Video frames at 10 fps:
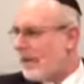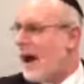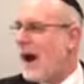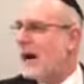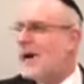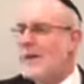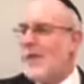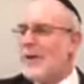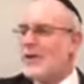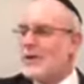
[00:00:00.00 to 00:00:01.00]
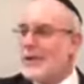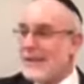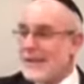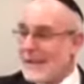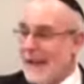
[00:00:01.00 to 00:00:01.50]
Ah, when she
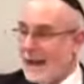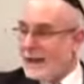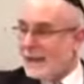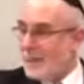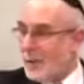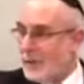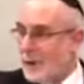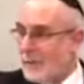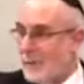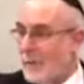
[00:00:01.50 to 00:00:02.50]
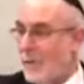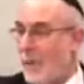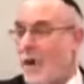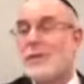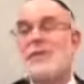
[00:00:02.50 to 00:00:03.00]
did the act of pulling him from the
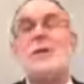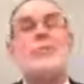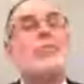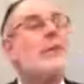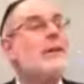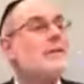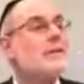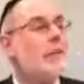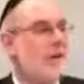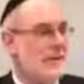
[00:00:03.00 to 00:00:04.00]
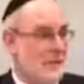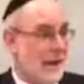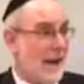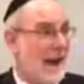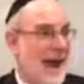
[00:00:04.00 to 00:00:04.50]
water, she impressed upon him.
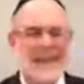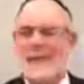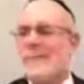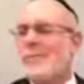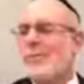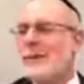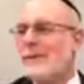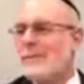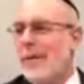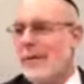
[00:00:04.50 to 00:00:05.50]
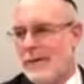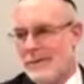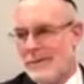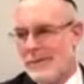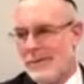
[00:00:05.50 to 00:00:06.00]
That act impressed upon
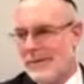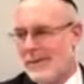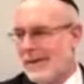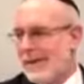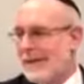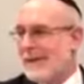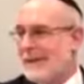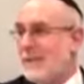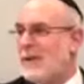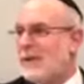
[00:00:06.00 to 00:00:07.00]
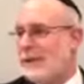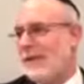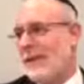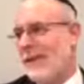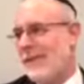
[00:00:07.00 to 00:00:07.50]
him his mission
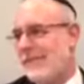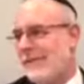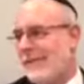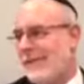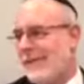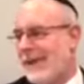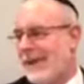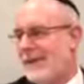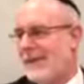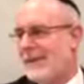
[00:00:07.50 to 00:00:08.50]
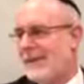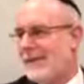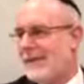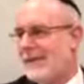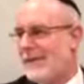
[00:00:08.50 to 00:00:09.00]
in life. Okay?
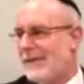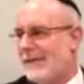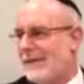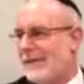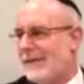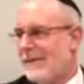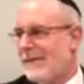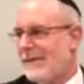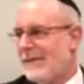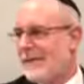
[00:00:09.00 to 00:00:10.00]
Well, the word is Moshe.